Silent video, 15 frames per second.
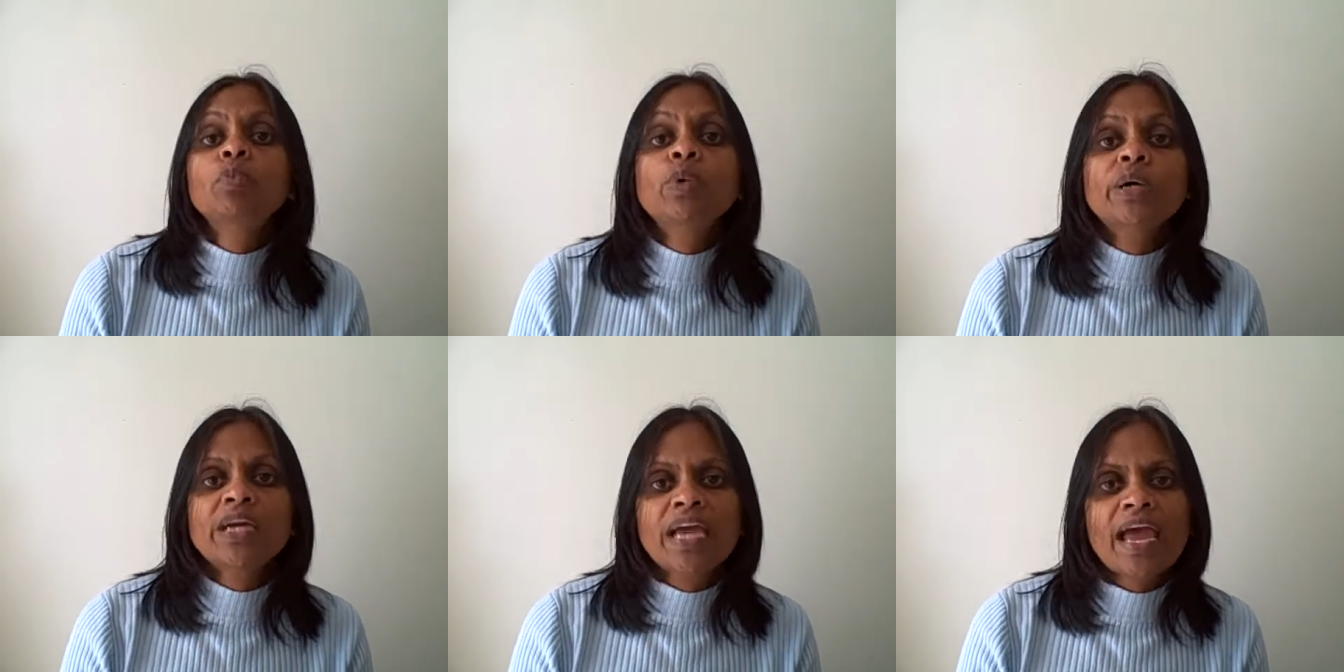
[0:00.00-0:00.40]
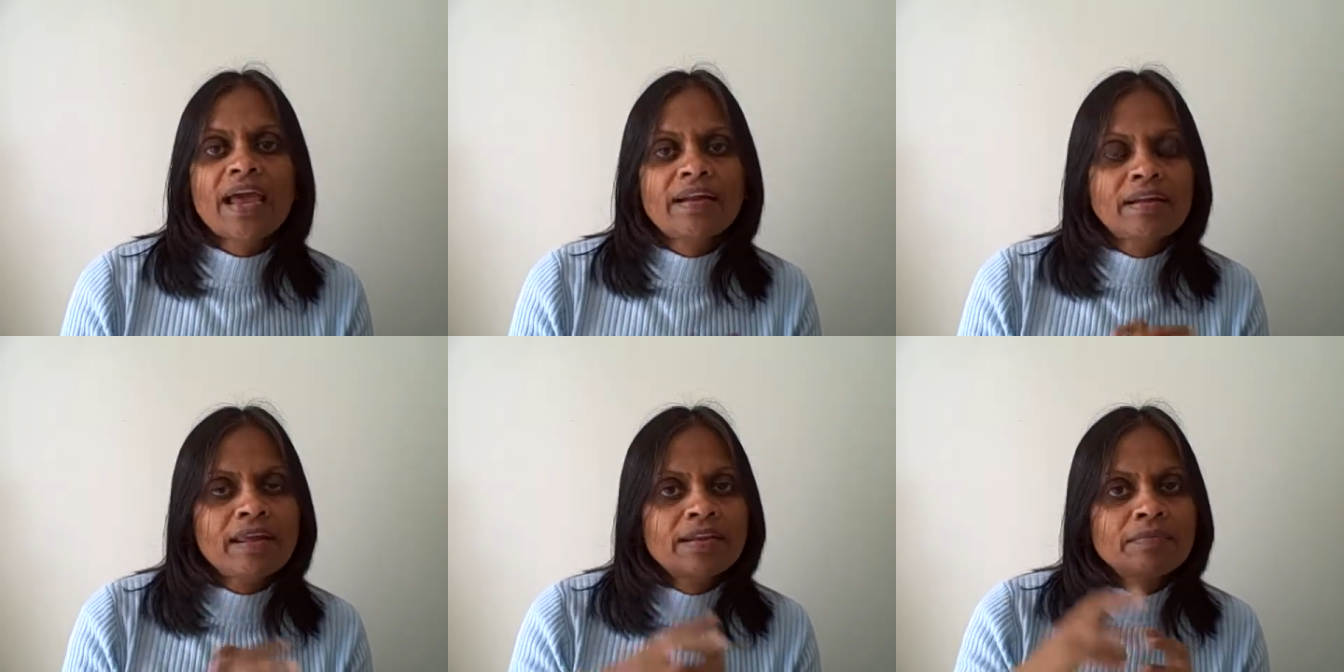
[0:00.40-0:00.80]
work
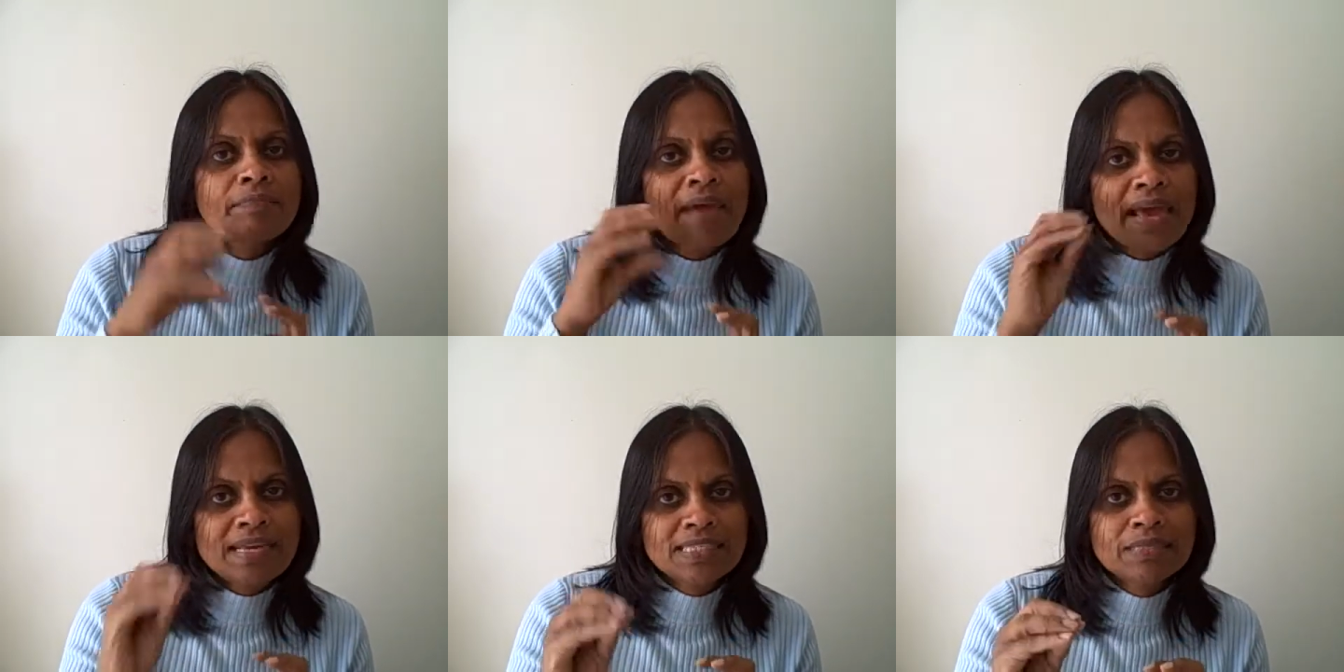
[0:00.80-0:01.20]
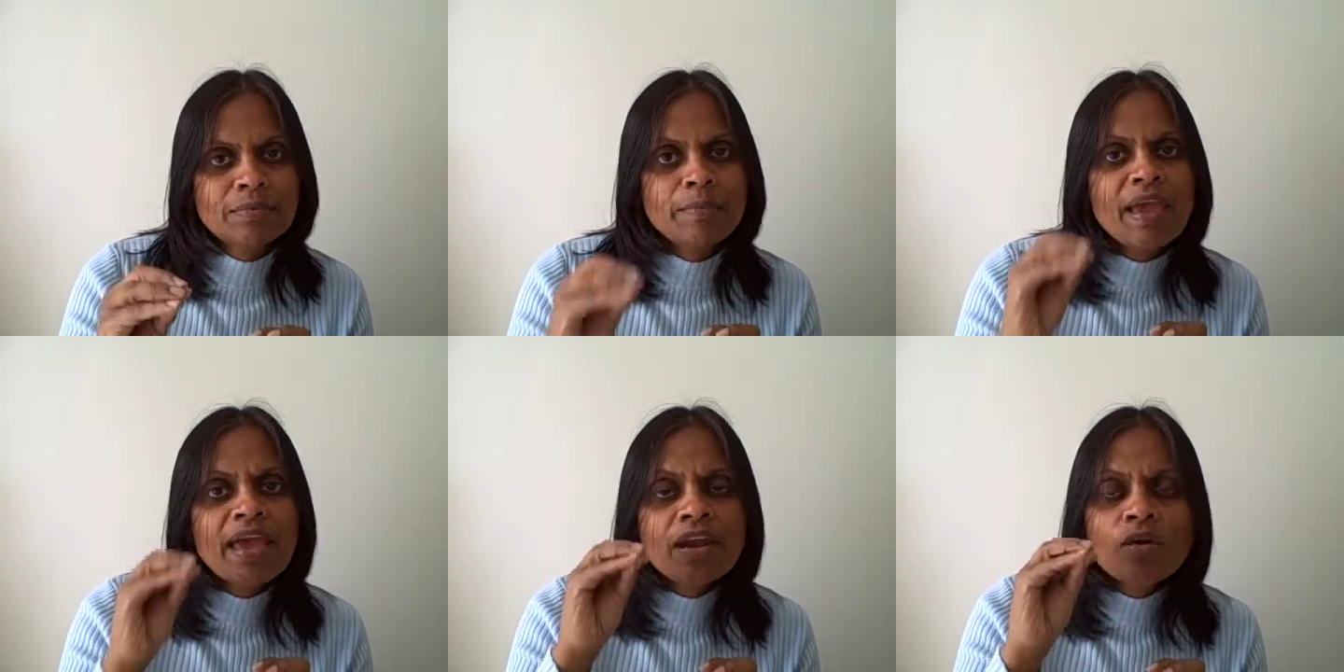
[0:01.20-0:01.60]
at its
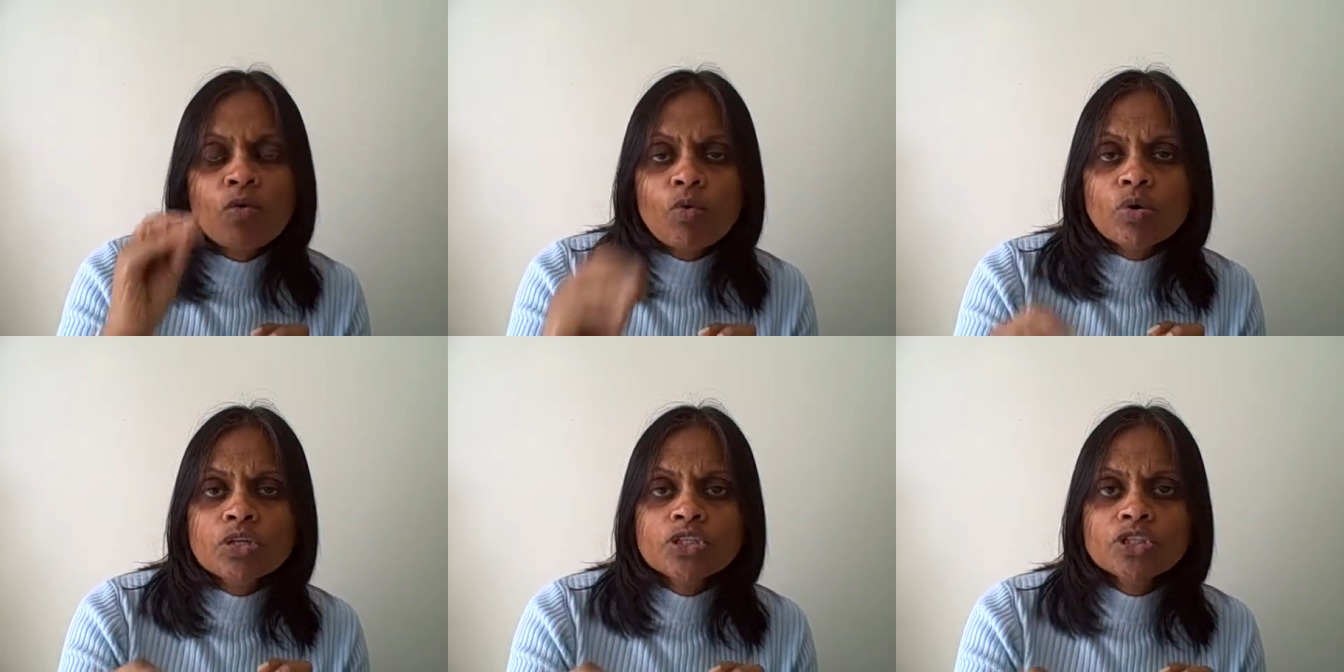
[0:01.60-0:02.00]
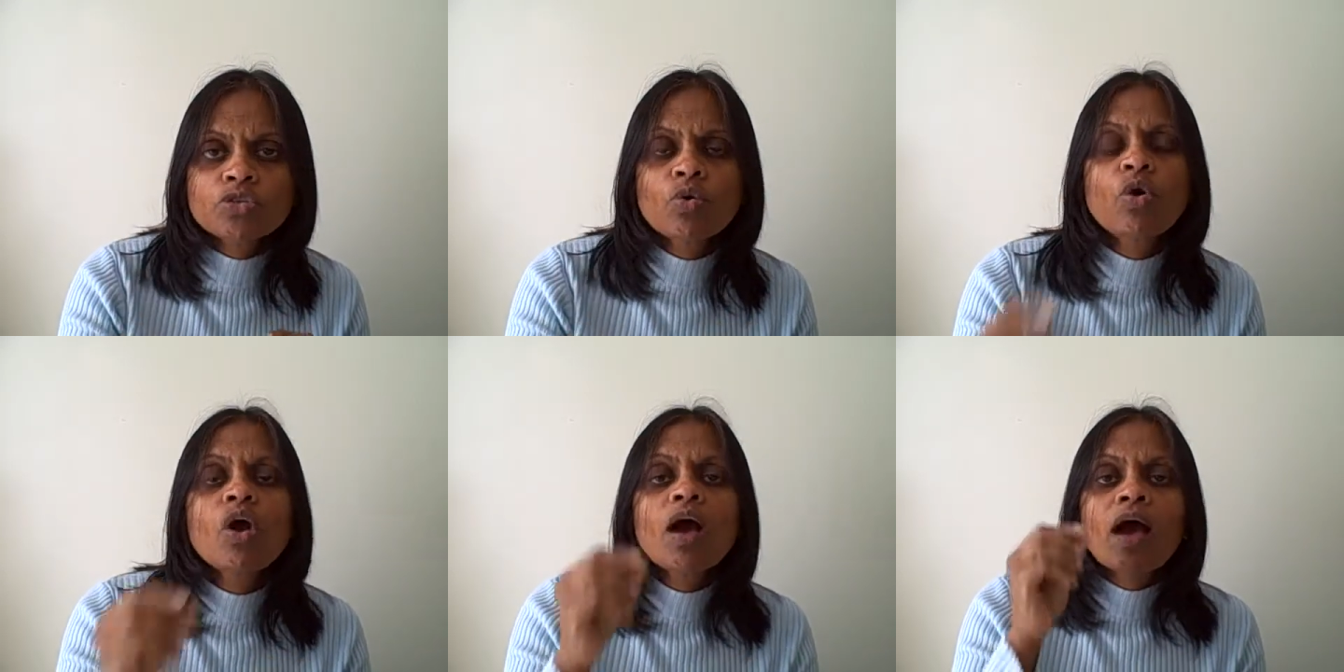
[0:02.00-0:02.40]
maximum. And
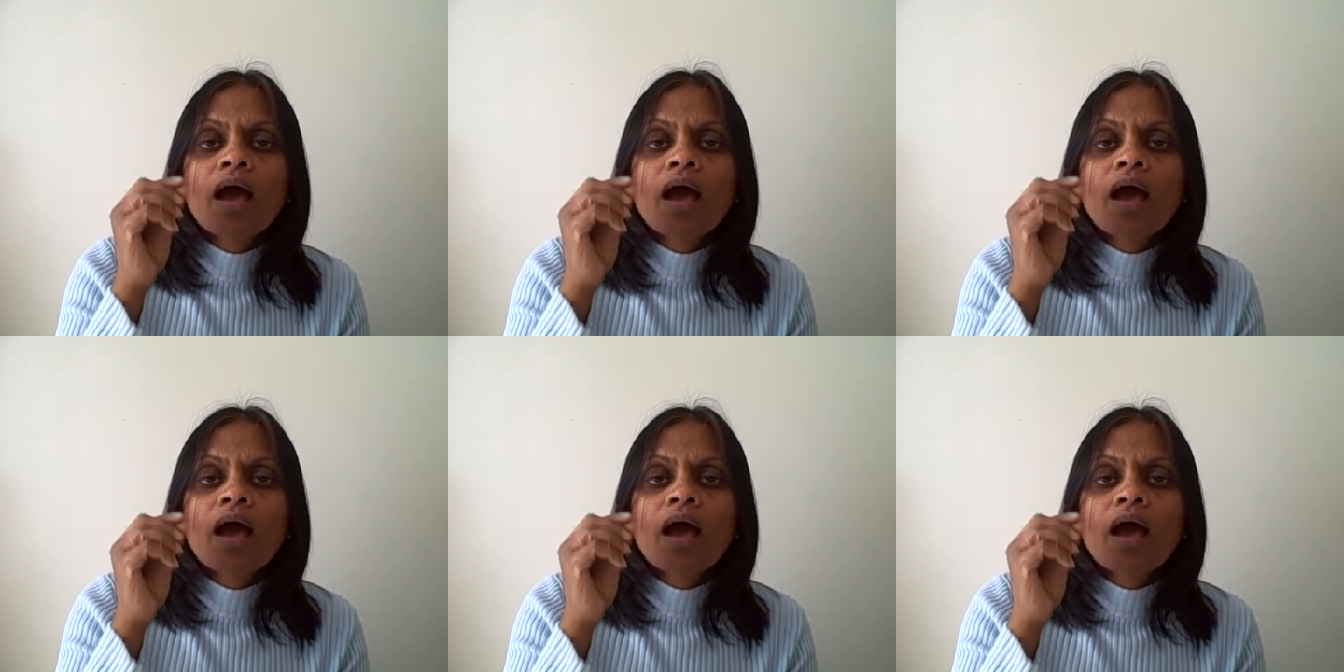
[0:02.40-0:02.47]
also